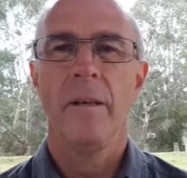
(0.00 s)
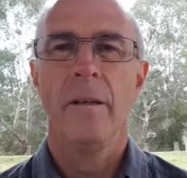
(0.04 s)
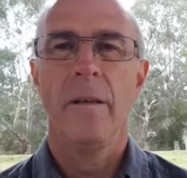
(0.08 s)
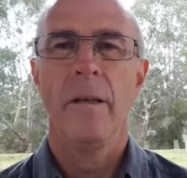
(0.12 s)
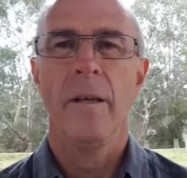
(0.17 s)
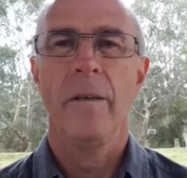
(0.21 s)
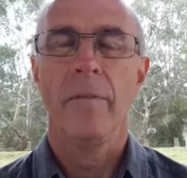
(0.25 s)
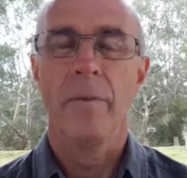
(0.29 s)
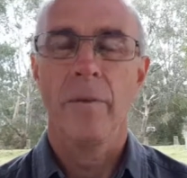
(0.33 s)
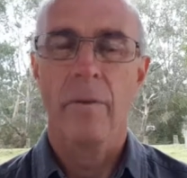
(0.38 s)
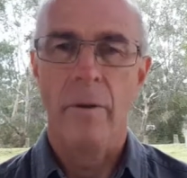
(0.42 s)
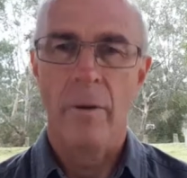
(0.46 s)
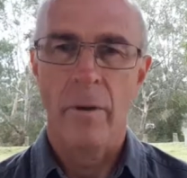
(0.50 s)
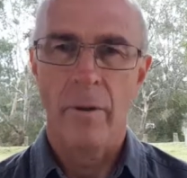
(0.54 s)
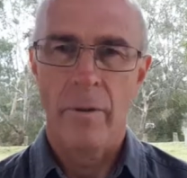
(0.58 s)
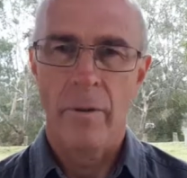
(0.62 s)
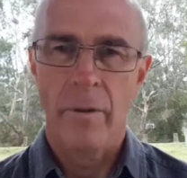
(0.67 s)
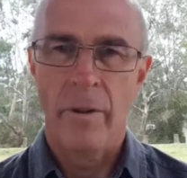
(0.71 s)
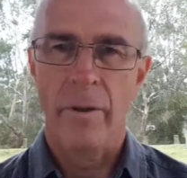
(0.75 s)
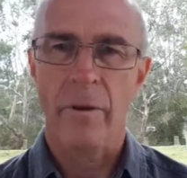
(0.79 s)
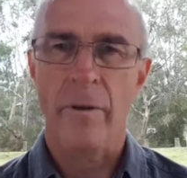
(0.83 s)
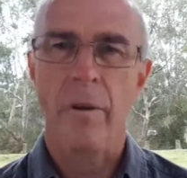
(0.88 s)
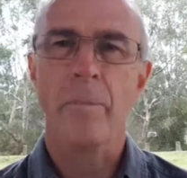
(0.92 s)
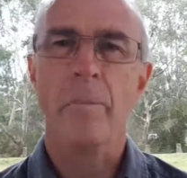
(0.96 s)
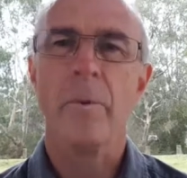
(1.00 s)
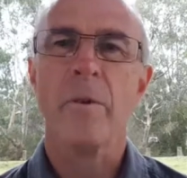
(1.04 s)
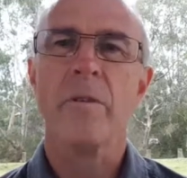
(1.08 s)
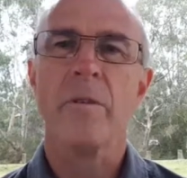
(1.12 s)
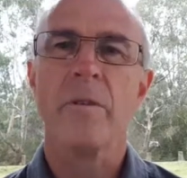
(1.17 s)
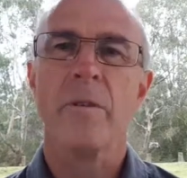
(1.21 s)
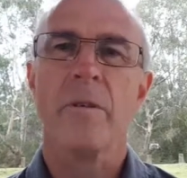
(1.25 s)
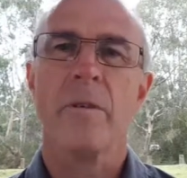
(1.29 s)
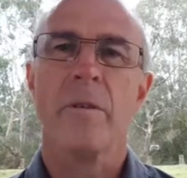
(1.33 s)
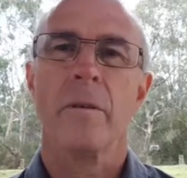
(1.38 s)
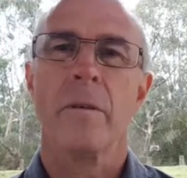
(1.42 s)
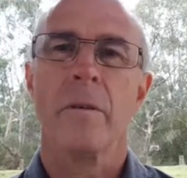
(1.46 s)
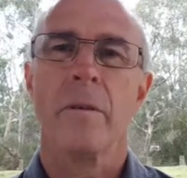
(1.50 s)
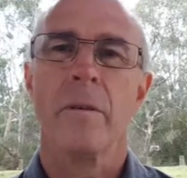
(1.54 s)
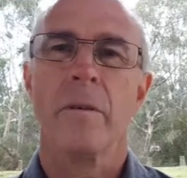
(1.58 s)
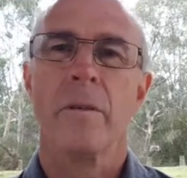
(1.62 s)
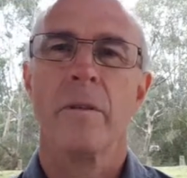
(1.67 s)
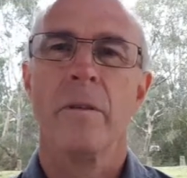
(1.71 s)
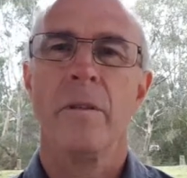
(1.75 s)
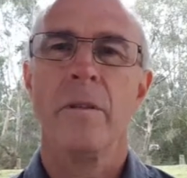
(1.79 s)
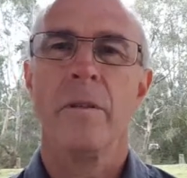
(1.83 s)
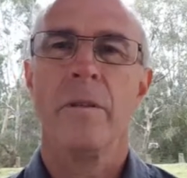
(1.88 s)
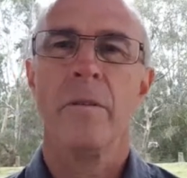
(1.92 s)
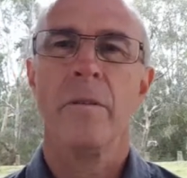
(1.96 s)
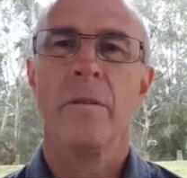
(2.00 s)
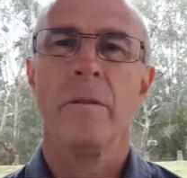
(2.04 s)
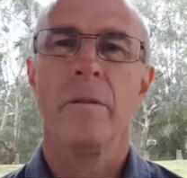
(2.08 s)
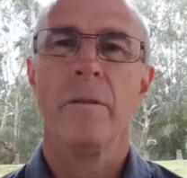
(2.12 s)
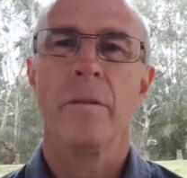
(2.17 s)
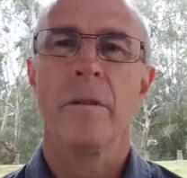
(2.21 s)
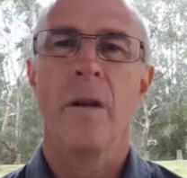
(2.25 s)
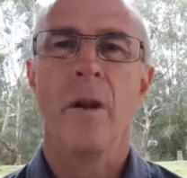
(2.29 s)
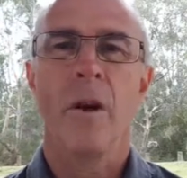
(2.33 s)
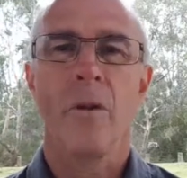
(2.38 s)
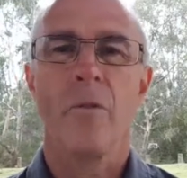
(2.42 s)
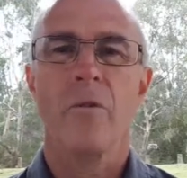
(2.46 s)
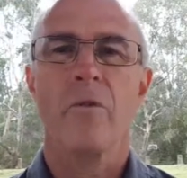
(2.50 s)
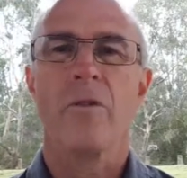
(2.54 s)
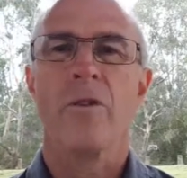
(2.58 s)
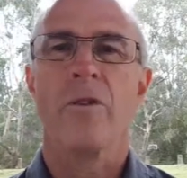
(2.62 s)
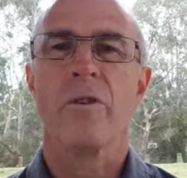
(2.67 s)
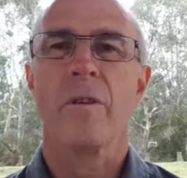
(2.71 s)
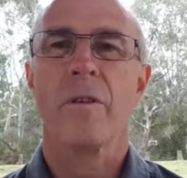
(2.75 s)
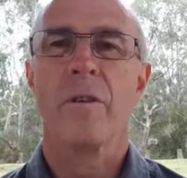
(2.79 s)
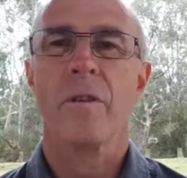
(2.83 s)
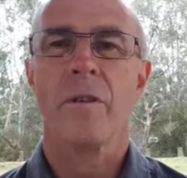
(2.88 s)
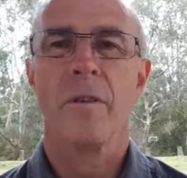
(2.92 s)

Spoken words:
If you're a therapist, coach,